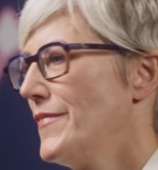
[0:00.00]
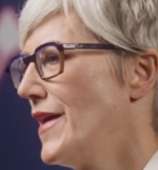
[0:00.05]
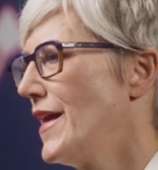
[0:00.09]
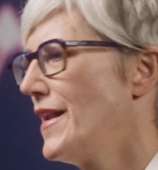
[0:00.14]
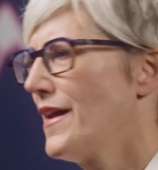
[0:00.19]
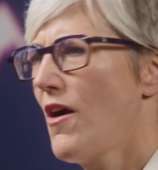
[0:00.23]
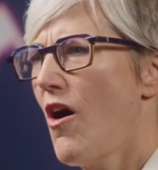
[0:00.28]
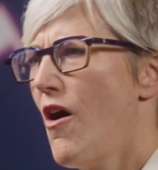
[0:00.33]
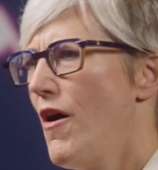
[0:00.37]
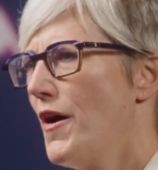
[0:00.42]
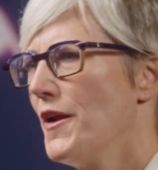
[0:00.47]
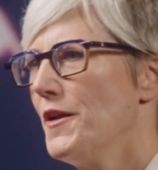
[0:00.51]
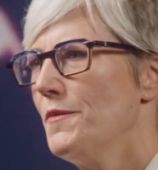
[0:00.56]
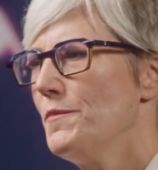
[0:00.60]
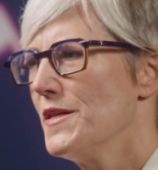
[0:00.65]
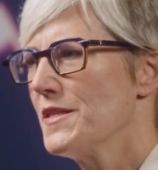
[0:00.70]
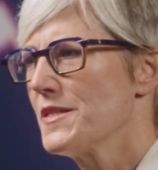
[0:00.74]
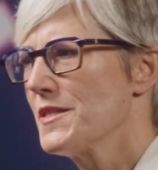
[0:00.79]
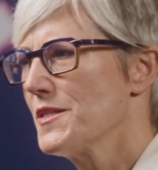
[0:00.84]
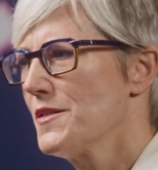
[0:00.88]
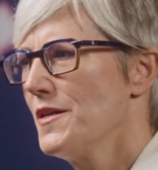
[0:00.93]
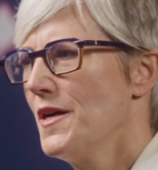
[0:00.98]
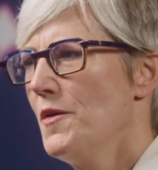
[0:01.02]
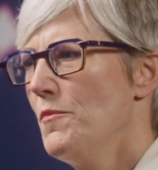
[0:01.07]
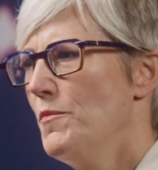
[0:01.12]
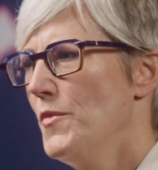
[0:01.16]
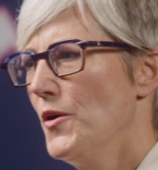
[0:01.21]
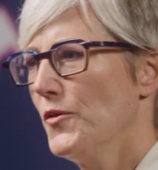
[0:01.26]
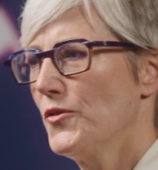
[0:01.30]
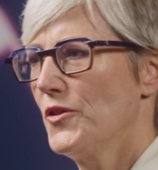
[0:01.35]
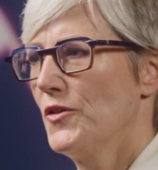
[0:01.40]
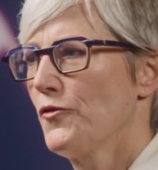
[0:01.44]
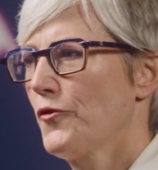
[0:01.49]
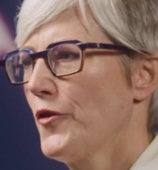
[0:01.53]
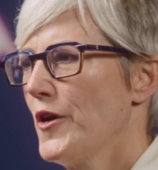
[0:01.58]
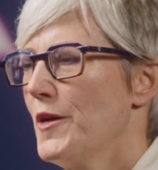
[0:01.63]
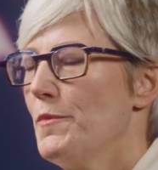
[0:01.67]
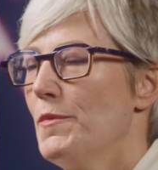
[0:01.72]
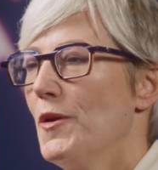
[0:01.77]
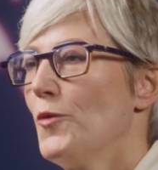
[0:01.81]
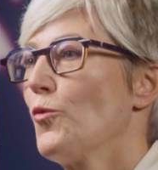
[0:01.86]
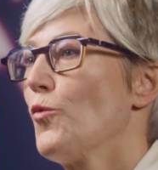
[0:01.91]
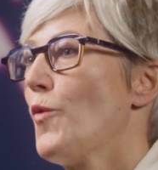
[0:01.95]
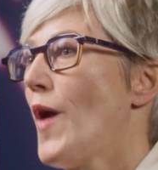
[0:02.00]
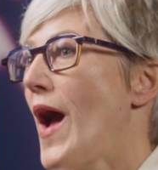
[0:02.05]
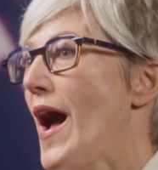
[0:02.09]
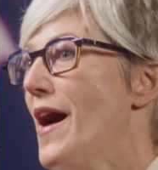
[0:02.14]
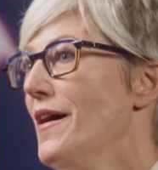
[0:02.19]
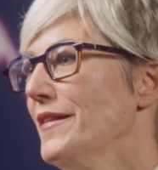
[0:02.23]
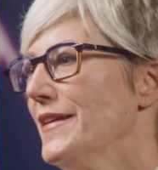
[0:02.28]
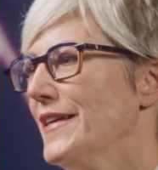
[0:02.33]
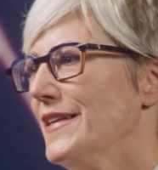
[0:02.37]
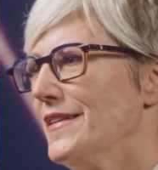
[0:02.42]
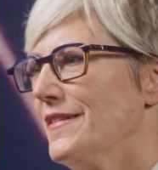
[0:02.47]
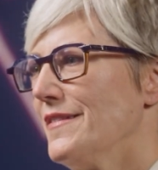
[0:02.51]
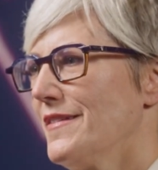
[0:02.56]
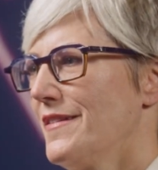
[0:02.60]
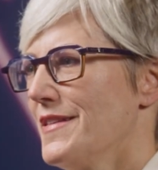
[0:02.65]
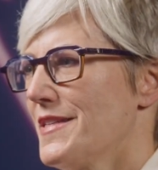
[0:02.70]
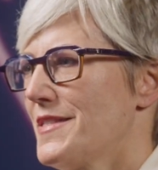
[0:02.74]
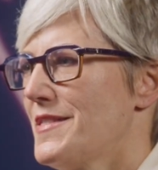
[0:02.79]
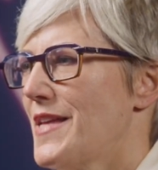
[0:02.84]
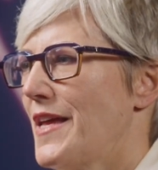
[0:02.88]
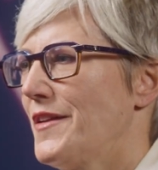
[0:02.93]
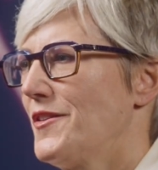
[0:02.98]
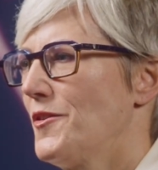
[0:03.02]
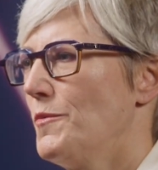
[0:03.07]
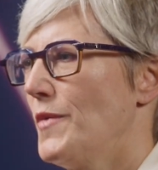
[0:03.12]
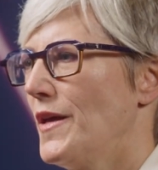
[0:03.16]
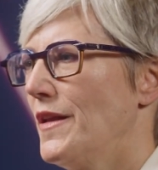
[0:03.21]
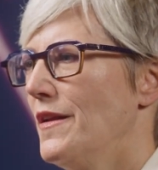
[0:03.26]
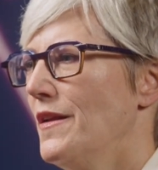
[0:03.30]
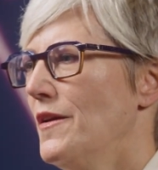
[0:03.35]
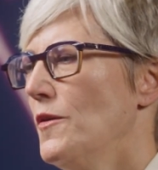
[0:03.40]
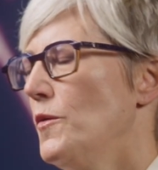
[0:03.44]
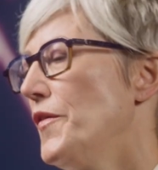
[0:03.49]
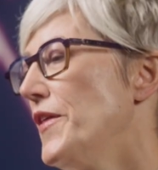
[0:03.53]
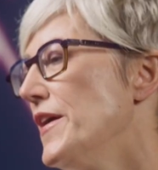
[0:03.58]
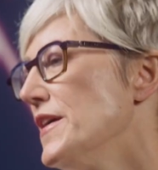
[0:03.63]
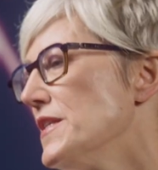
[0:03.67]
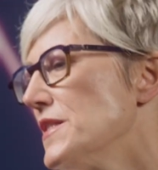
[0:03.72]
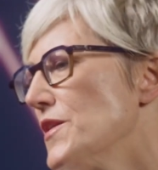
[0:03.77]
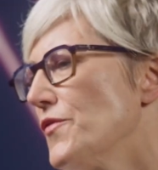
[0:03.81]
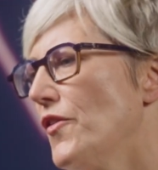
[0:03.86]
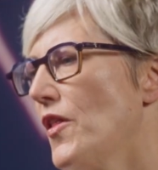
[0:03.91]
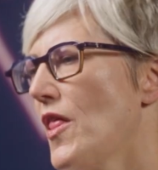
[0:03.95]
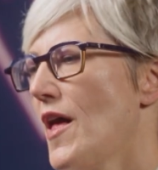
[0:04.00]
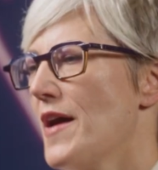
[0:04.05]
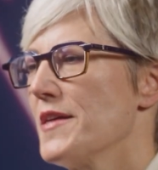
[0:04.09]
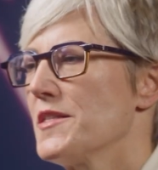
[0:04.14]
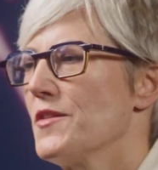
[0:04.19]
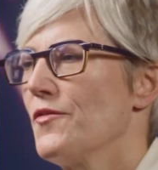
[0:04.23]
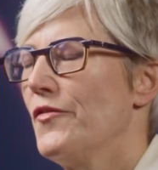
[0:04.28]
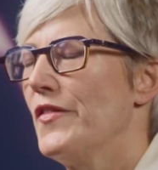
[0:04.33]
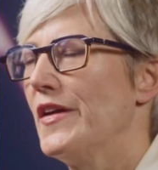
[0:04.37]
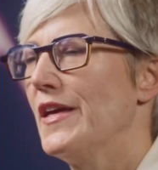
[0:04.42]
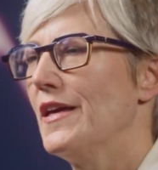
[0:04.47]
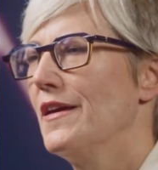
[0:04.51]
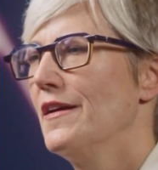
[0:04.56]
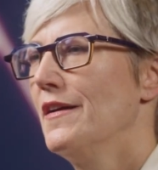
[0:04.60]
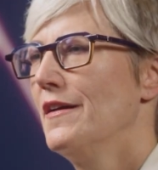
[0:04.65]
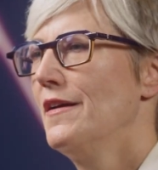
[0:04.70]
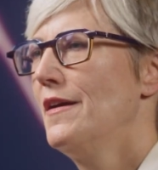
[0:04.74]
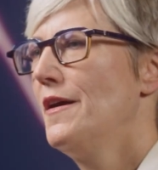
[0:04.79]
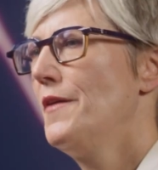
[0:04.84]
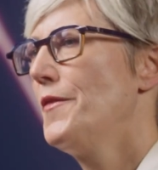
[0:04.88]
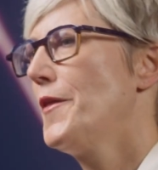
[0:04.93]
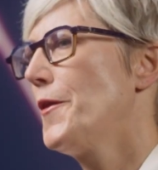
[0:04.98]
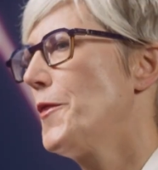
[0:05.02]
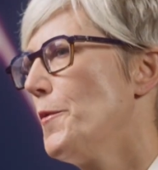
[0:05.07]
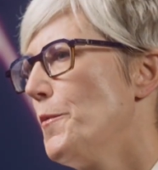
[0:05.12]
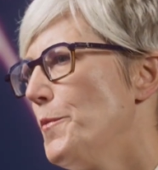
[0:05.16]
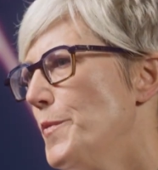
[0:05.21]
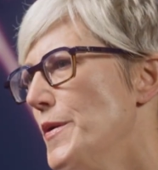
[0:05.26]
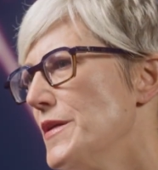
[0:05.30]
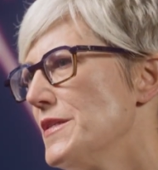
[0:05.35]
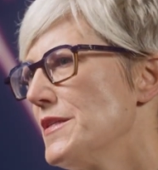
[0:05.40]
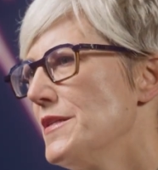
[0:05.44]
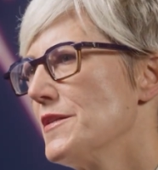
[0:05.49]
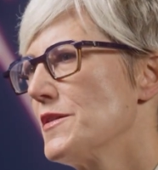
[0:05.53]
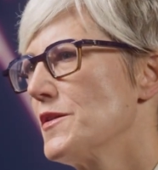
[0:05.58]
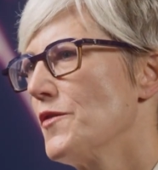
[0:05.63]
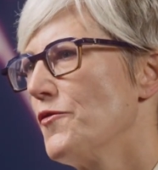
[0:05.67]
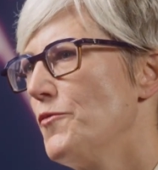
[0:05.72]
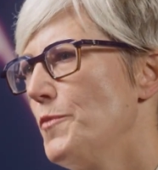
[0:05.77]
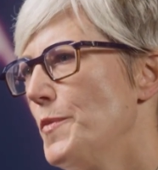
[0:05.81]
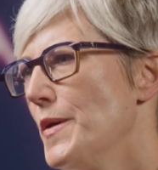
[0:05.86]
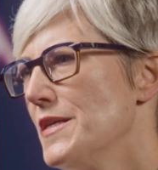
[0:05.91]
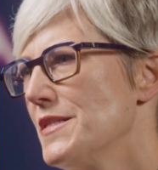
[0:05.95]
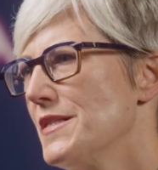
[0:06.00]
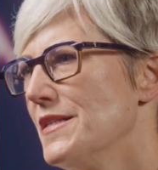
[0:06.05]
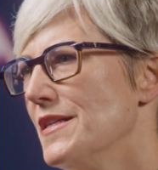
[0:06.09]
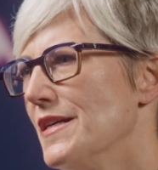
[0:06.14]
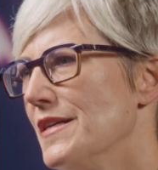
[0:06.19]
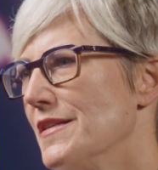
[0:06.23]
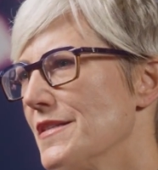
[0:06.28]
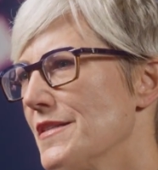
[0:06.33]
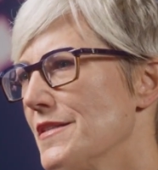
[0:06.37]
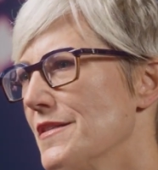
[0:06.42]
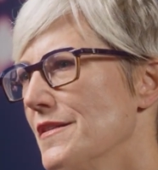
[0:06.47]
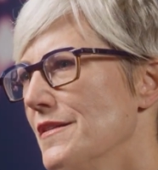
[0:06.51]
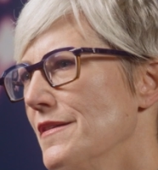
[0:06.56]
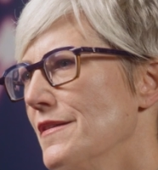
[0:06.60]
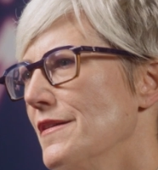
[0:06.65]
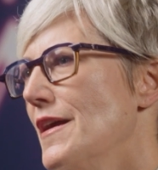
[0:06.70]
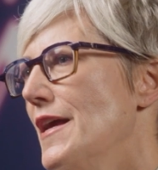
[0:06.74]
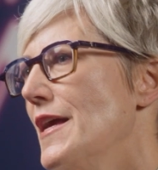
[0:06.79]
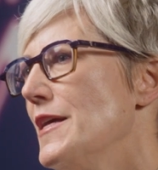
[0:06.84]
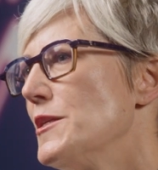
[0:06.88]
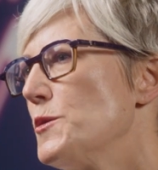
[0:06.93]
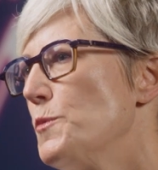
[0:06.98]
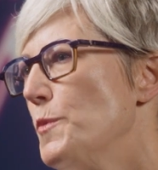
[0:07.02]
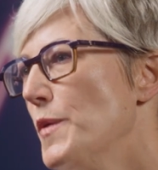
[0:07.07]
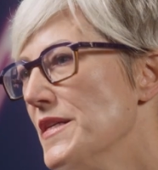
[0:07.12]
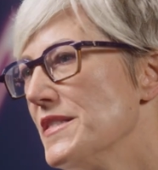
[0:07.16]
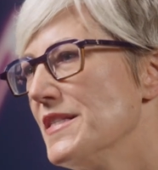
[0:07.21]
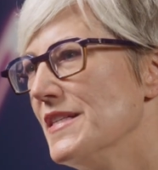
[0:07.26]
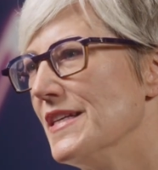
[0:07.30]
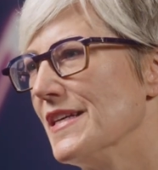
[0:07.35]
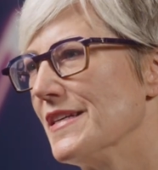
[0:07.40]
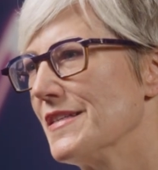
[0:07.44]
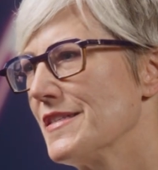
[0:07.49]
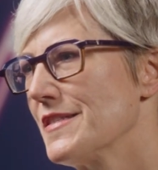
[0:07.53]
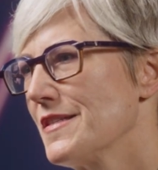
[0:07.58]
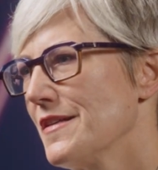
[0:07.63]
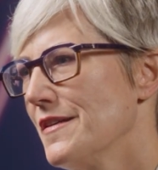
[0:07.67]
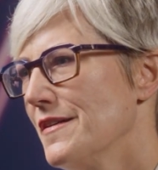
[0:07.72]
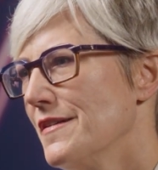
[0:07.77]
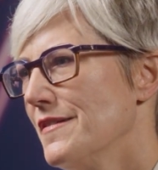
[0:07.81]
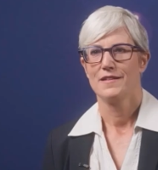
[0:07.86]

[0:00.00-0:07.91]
And economist Milton Friedman rallied the sentiment with his philosophy that the business of business is business.